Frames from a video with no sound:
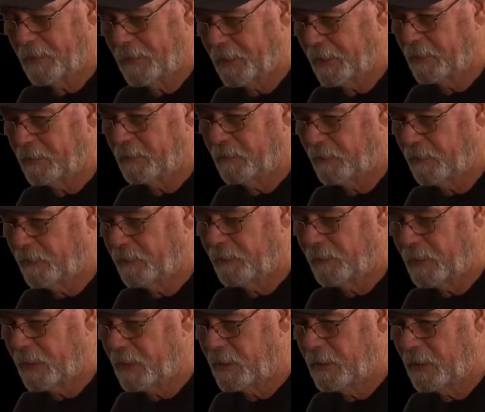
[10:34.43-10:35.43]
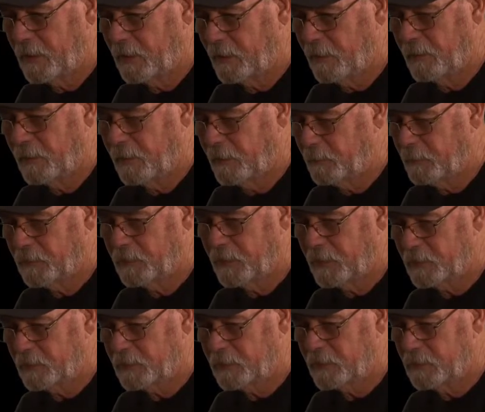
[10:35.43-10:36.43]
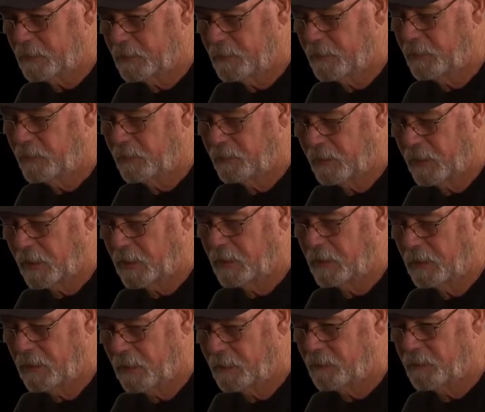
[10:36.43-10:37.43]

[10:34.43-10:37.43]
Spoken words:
that, other than the obsession to drink